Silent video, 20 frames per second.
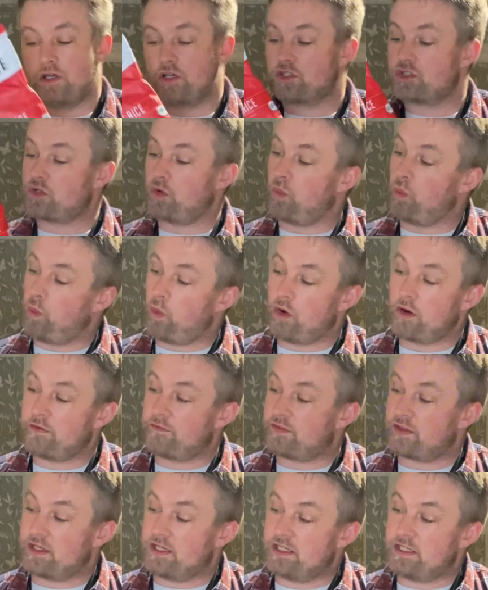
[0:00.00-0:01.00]
So one of
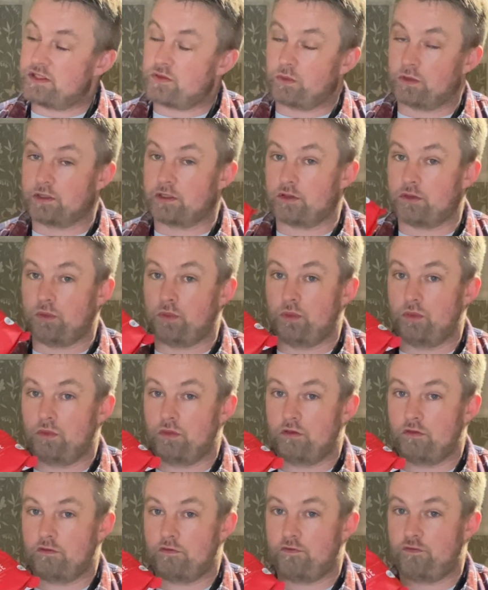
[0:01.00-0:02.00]
these will do
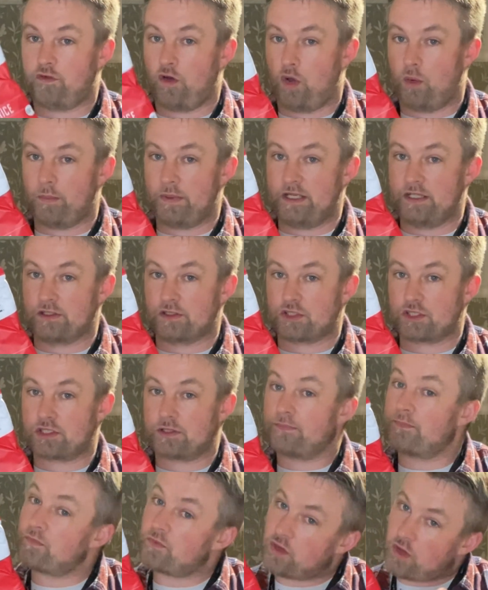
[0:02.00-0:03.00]
4 meals
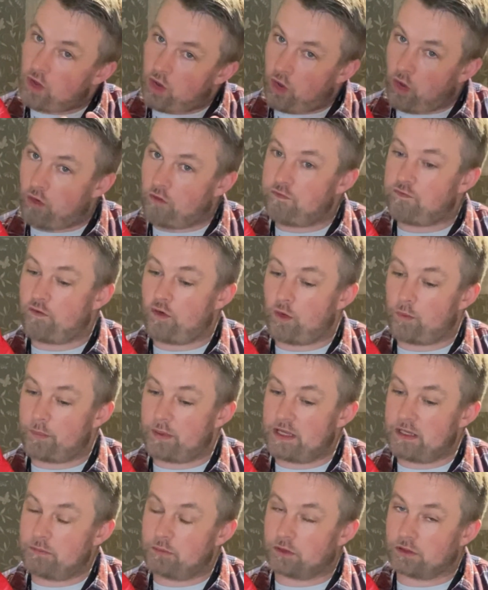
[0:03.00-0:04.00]
or 4
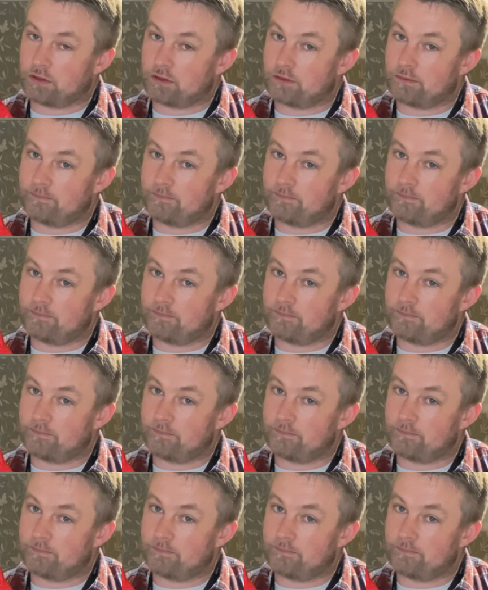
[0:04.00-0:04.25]
people.